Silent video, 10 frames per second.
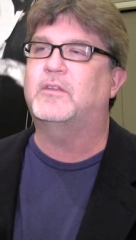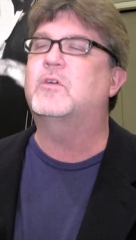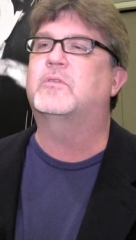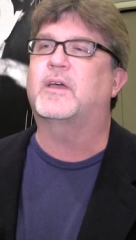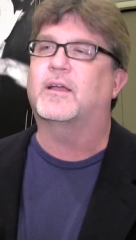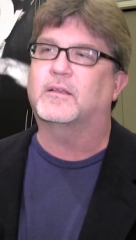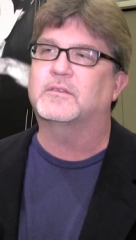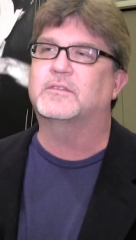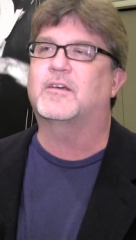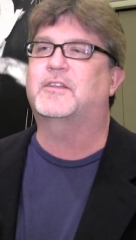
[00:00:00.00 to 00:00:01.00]
know that
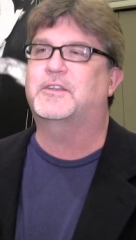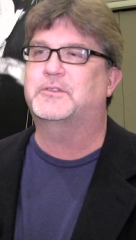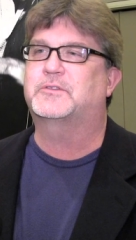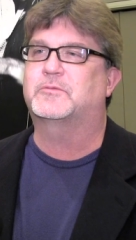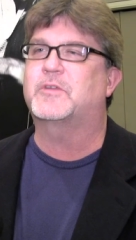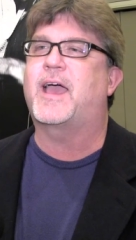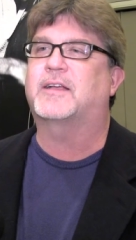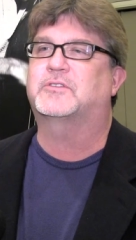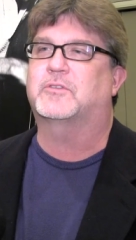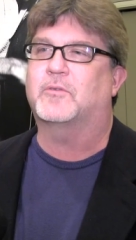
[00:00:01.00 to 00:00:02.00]
because the audience
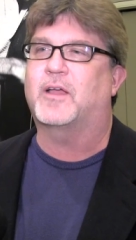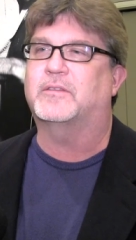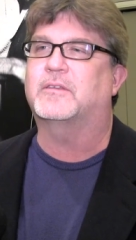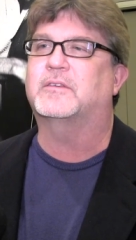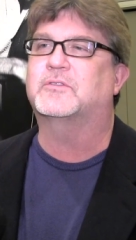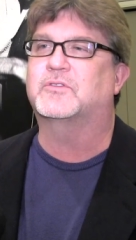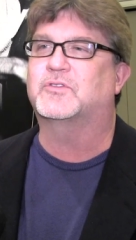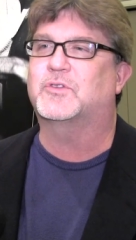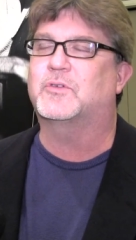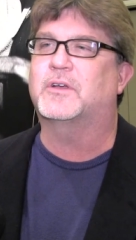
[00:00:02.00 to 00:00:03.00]
reacts to the right things and
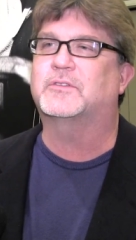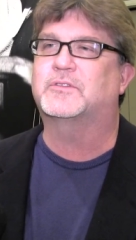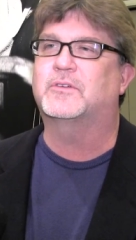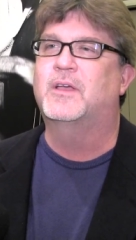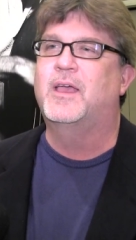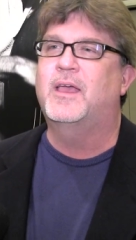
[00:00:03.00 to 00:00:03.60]
so on so